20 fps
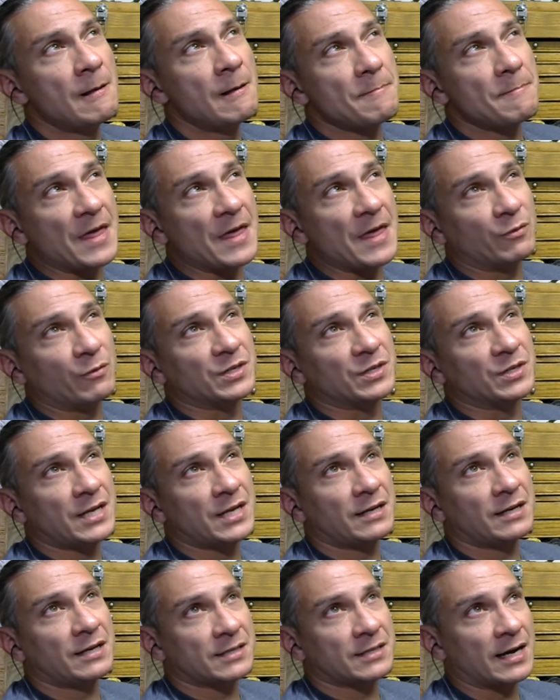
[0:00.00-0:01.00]
they would
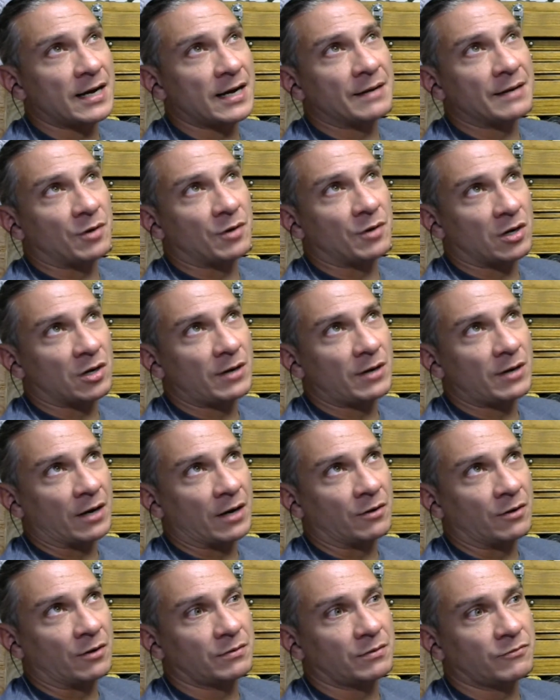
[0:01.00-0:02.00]
take time
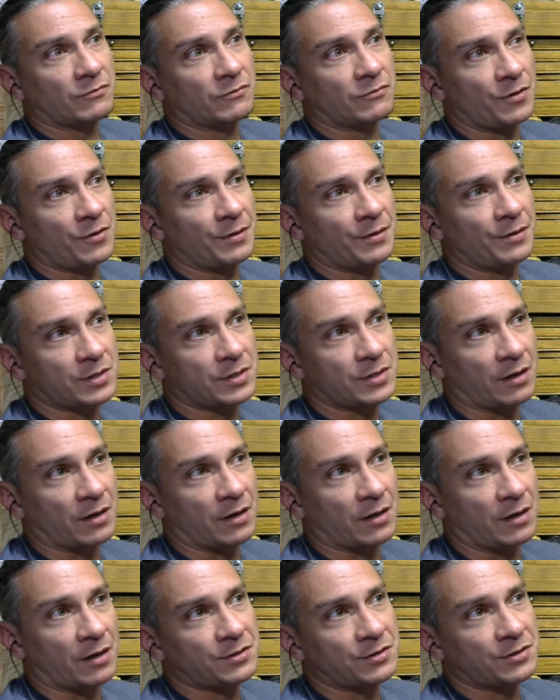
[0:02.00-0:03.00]
out for
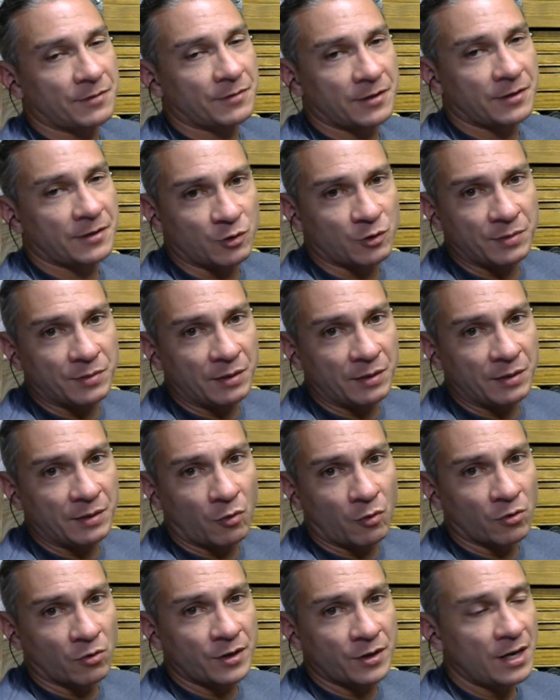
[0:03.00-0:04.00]
themselves. And some of them would be
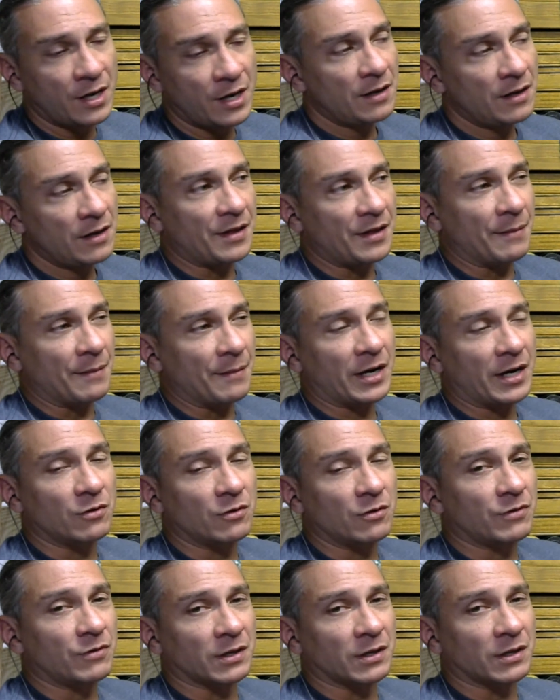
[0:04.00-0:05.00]
bored. They might
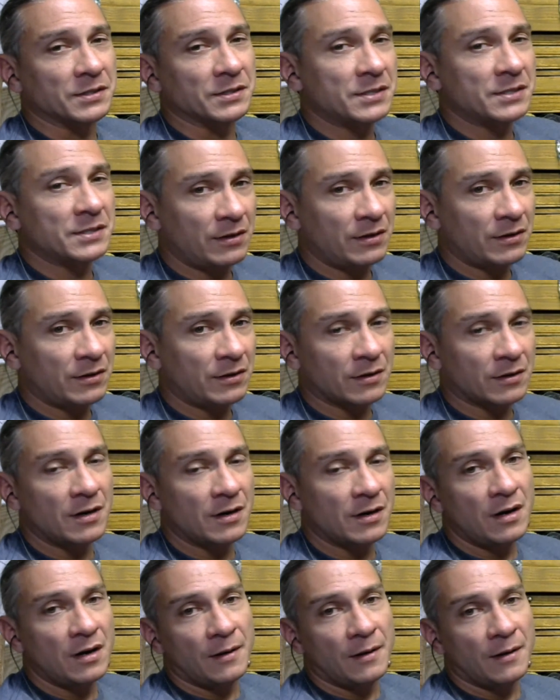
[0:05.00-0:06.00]
go
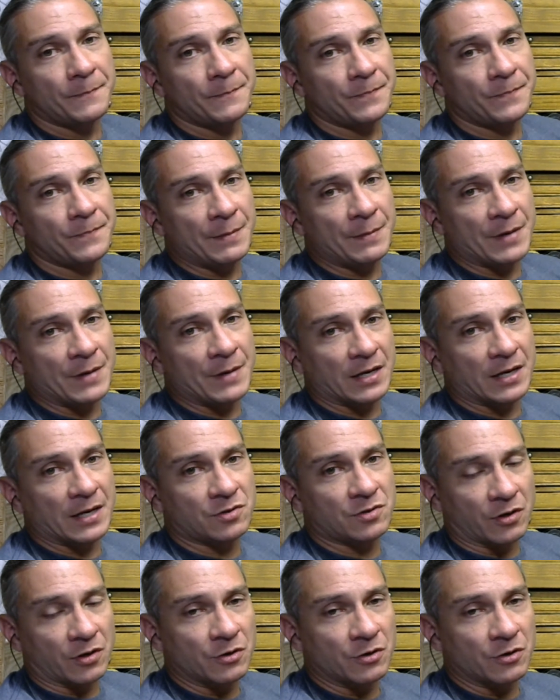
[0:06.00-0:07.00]
volunteer. They might
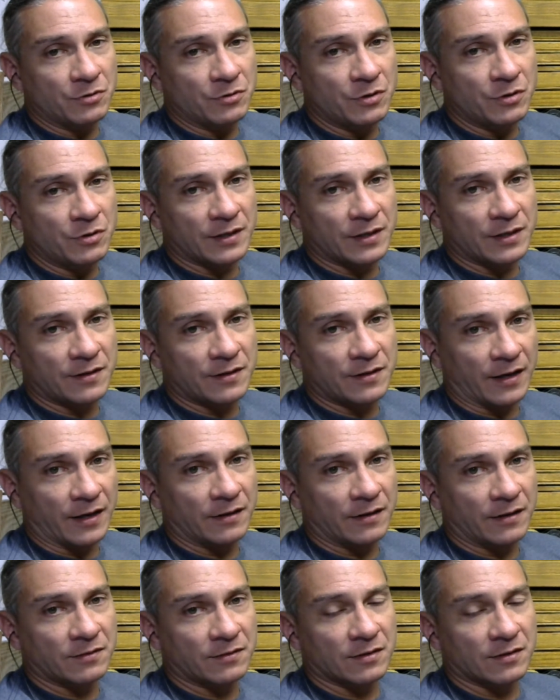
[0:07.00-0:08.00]
start doing
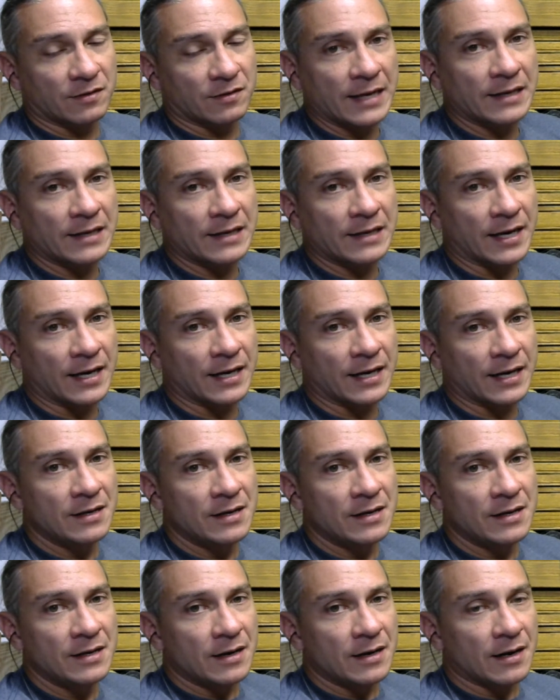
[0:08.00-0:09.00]
things like that.
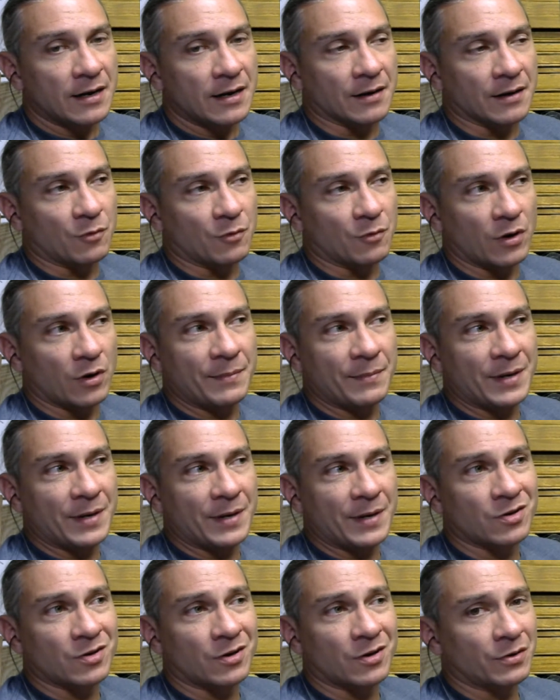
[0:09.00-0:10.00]
Or they might
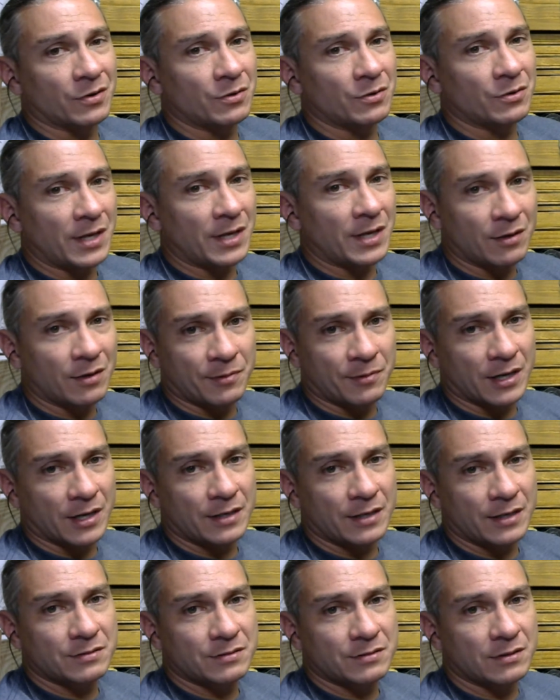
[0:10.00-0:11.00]
start their own
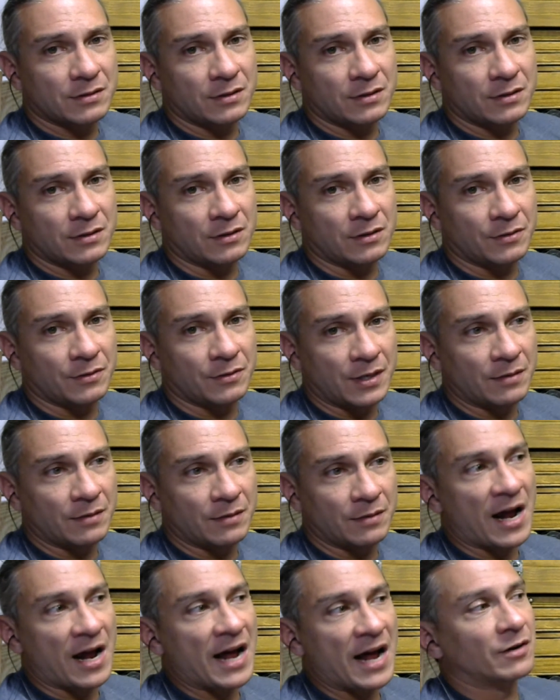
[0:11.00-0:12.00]
enterprise, and
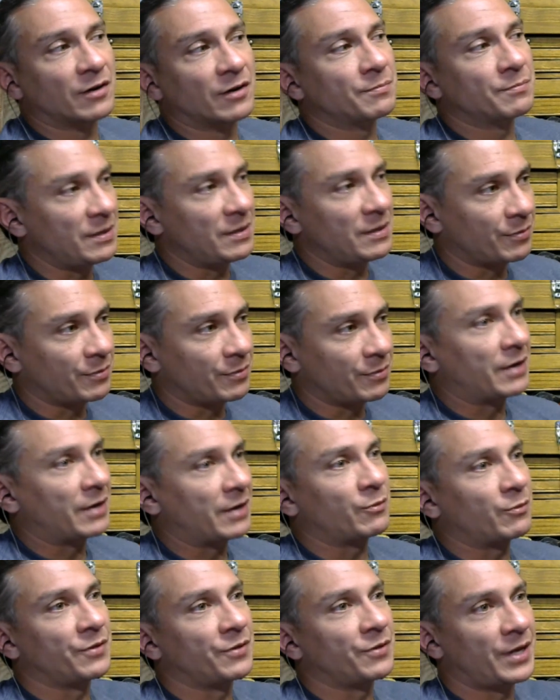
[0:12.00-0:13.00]
then hire people
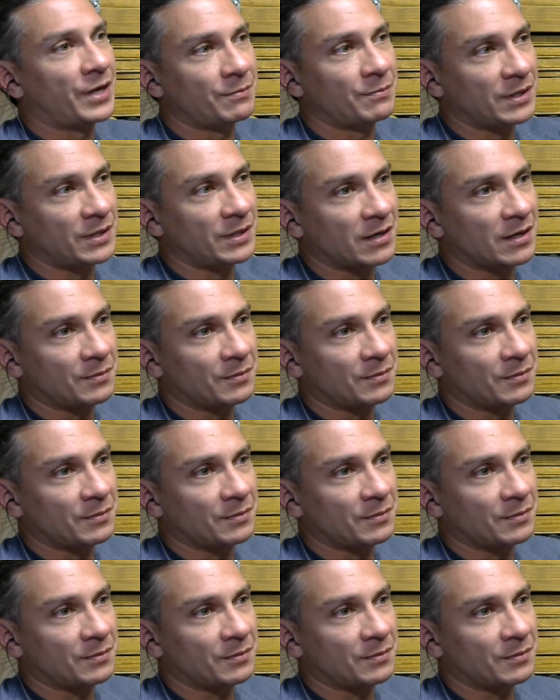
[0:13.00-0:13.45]
that will then become